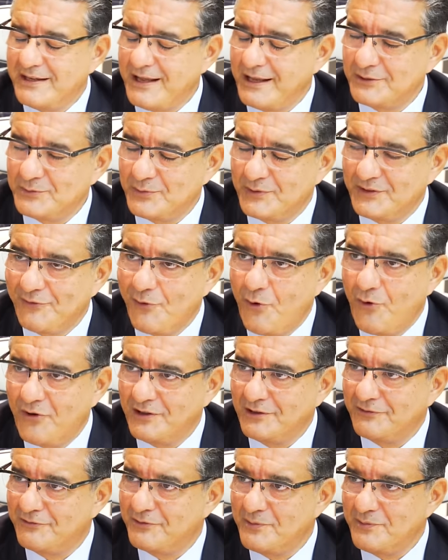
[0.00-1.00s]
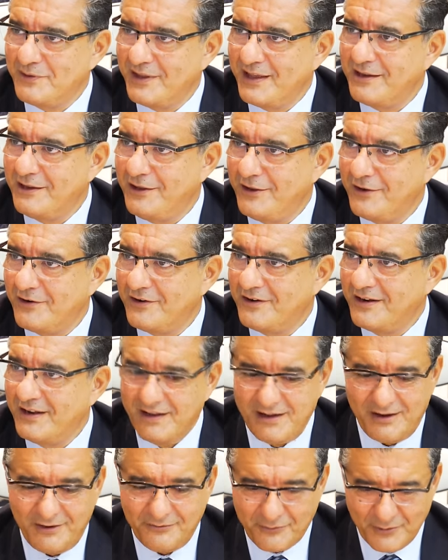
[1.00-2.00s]
dollars worth of oil from me a year,
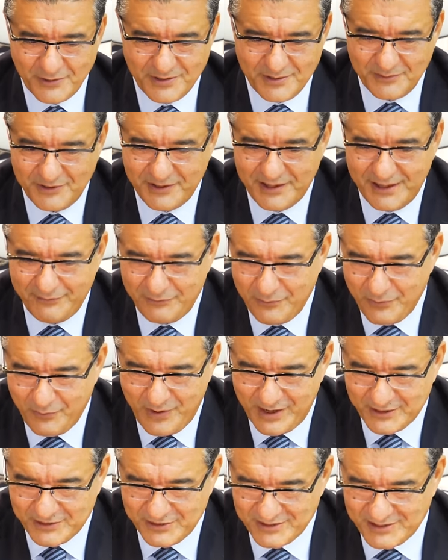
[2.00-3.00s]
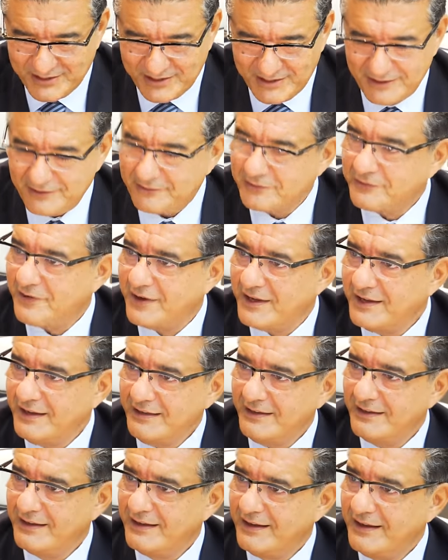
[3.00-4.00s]
of course I'm going to give you a watch as a gift,
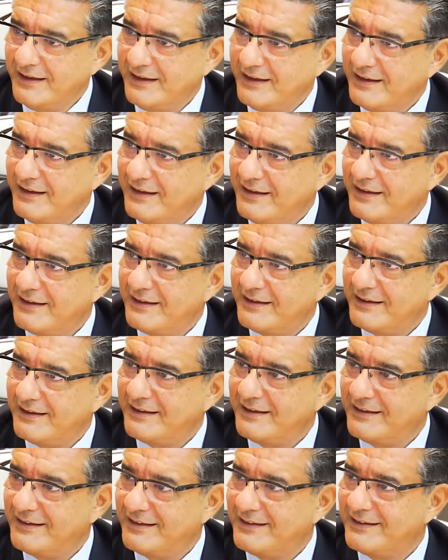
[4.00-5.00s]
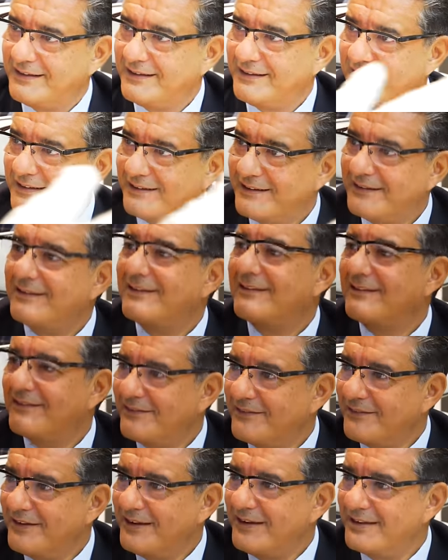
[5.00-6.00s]
right? And their cousin and their aunt and their housekeeper.
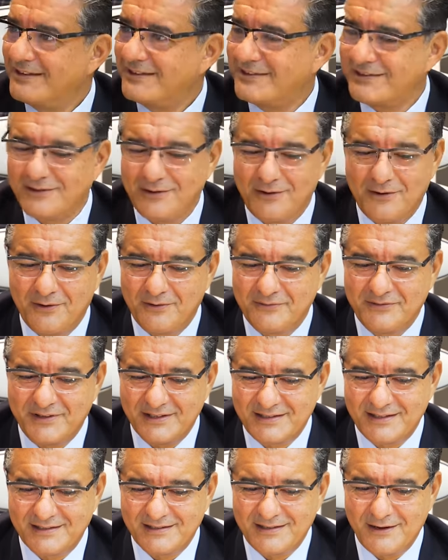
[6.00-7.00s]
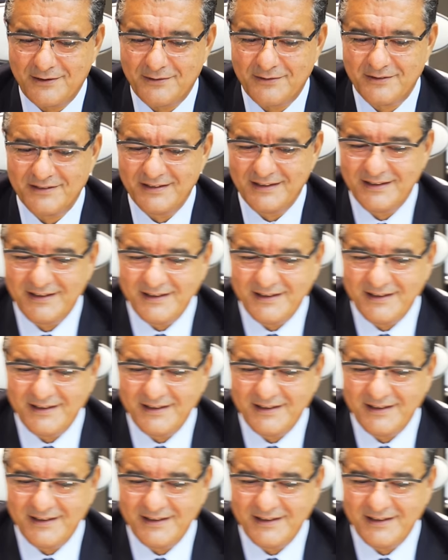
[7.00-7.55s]
And right. So if this is our right?